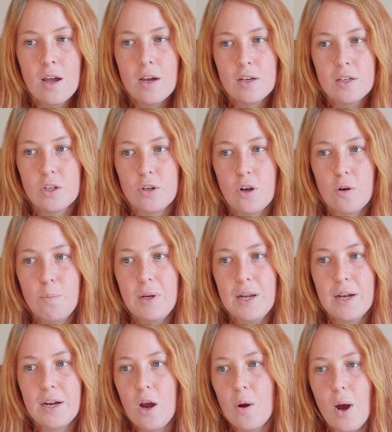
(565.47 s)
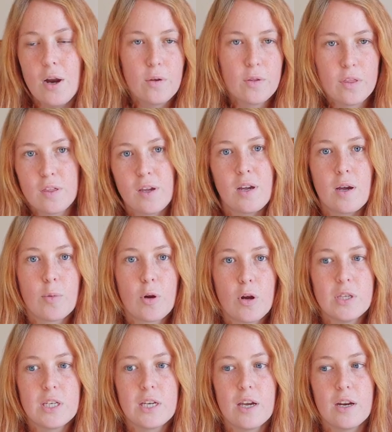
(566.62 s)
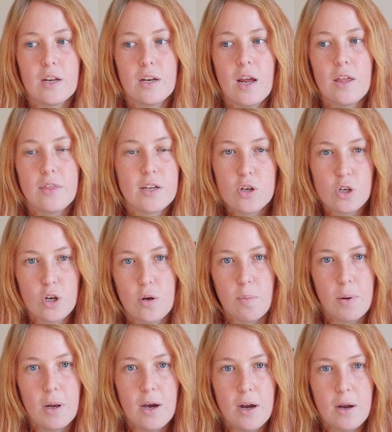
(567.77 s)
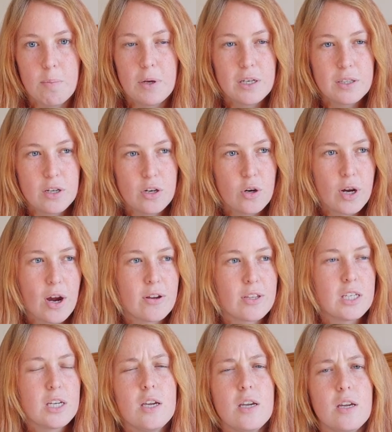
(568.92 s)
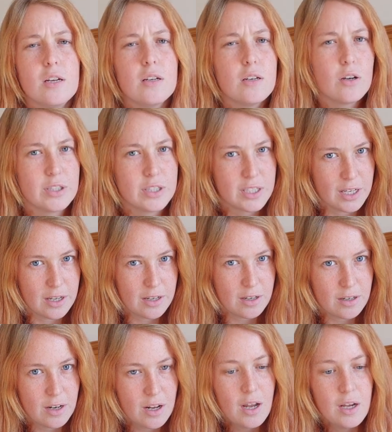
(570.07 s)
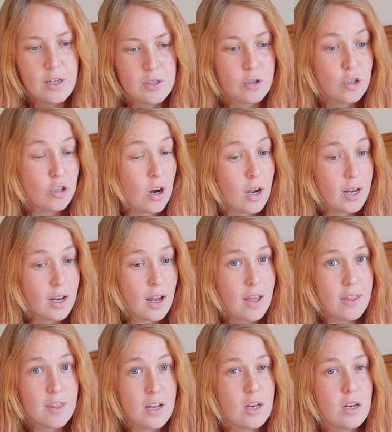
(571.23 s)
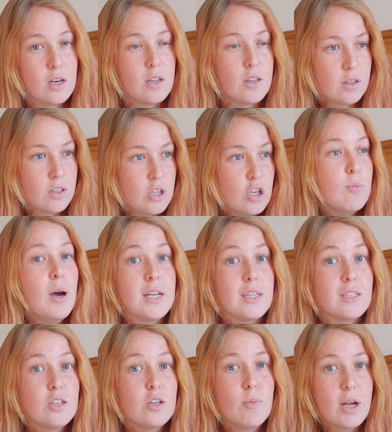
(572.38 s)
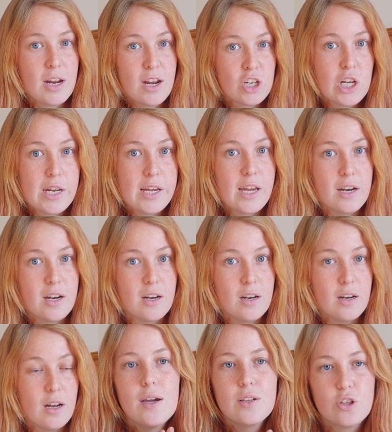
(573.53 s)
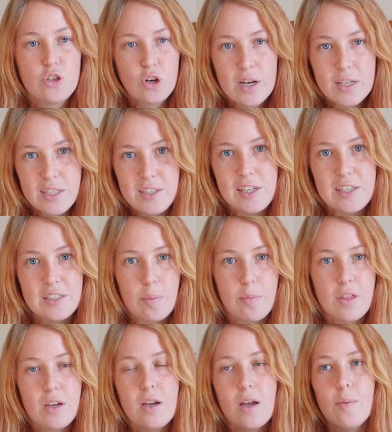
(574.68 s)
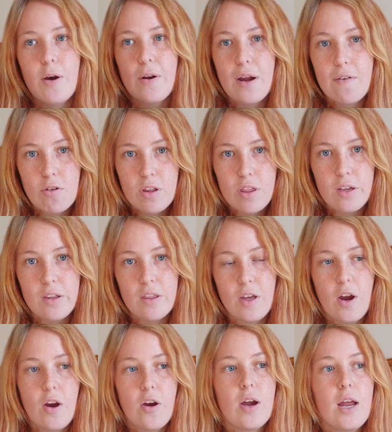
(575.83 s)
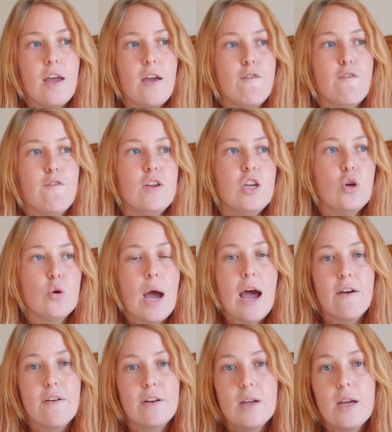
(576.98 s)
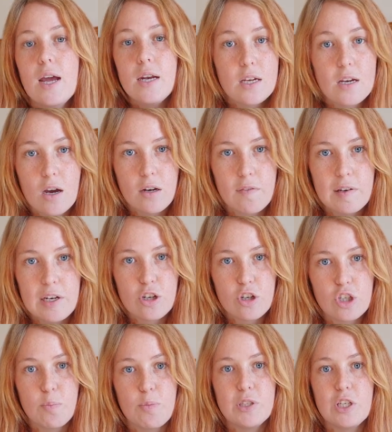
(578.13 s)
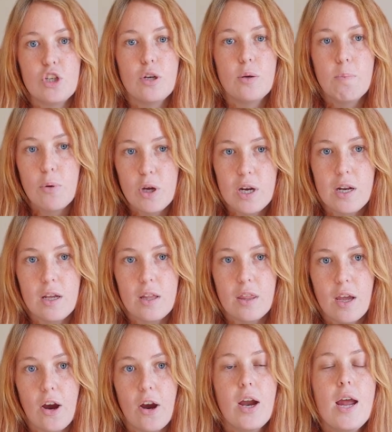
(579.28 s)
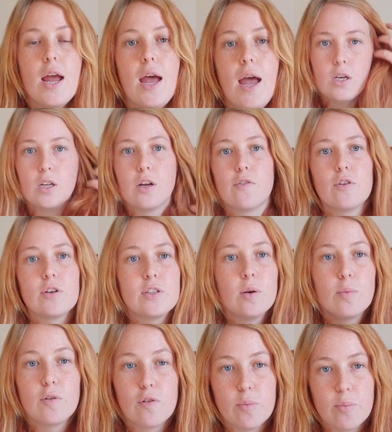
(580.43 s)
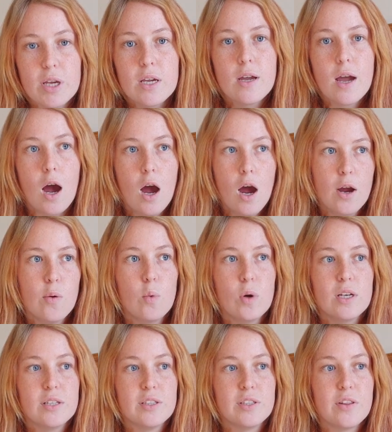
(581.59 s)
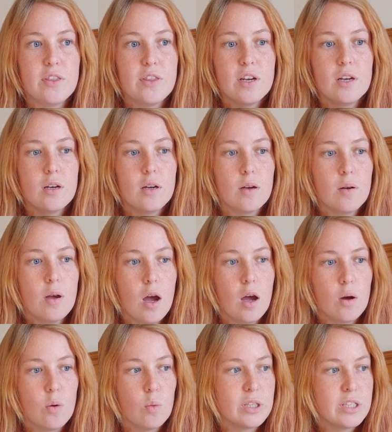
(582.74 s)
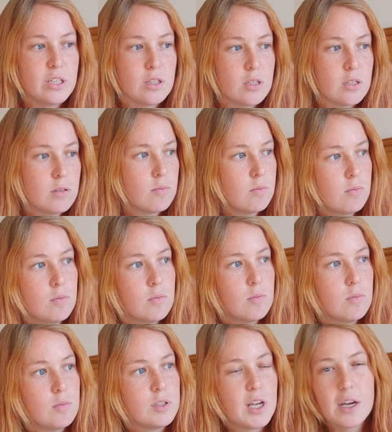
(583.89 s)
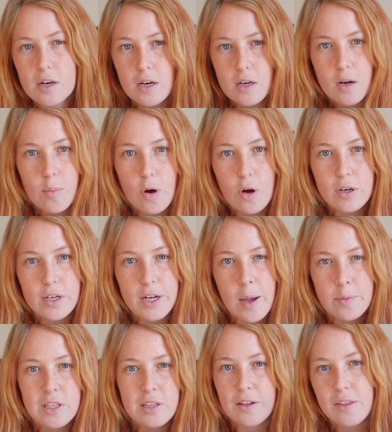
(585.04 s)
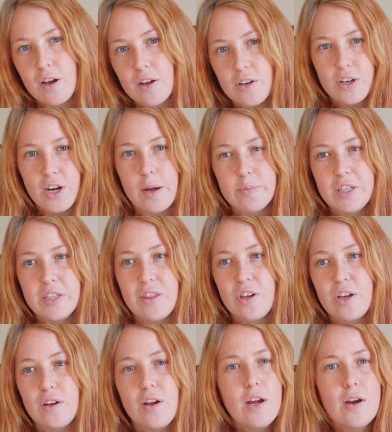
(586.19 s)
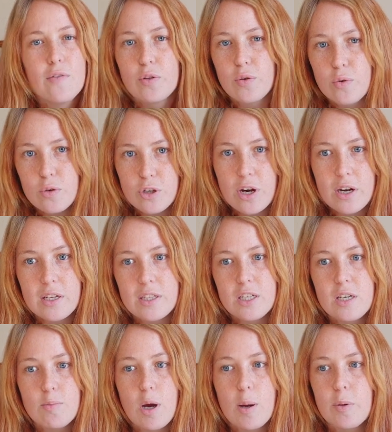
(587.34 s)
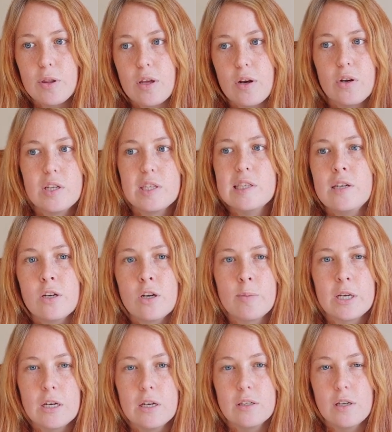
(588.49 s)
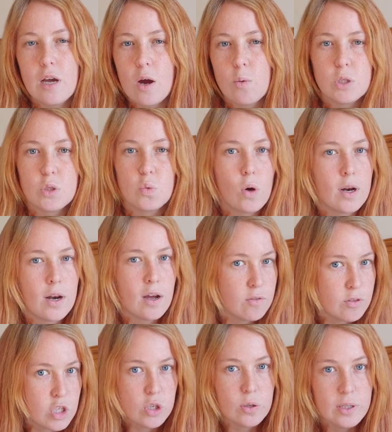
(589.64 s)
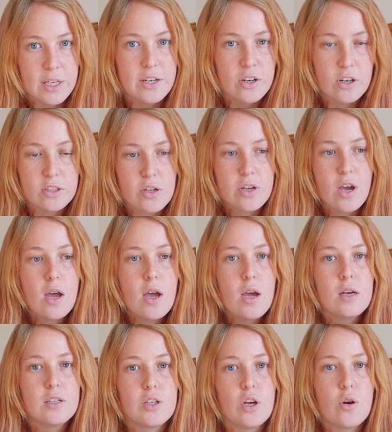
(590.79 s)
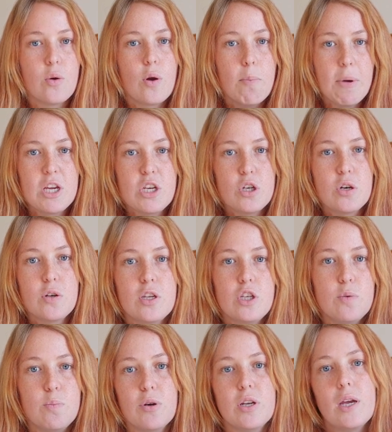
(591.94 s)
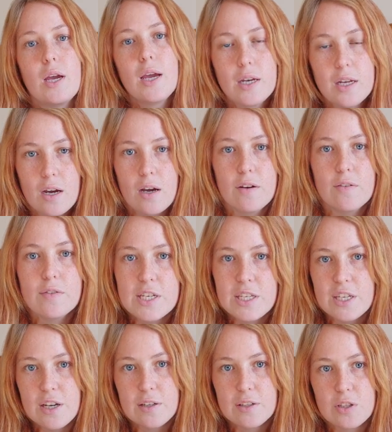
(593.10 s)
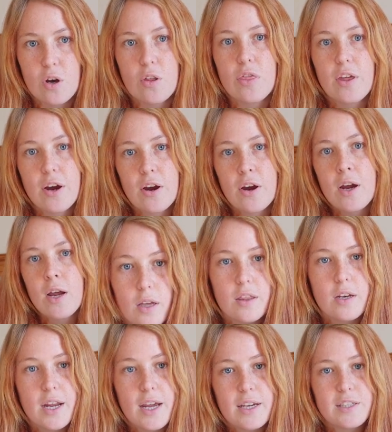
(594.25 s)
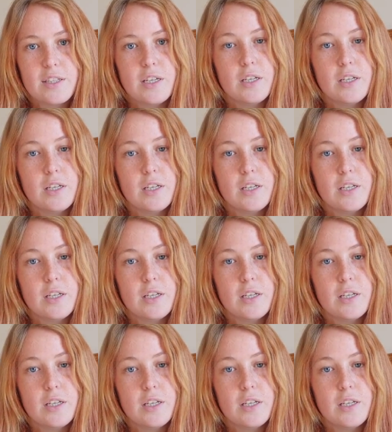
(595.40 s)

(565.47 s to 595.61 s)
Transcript: So don't be like, oh, I don't think I'm going to get in, and then you don't apply, because then you're guaranteed not to get in. So try, and then you might. You might actually get in. So try to say something about everything there. If you had any kind of leadership position, put it in there. You know, for example, for me, I was the, uh, what's it, second in command captain, like the under captain thing for the horse riding team. I put that on as leader because I was one of two leaders. So make sure that you put any kind of details on there. The next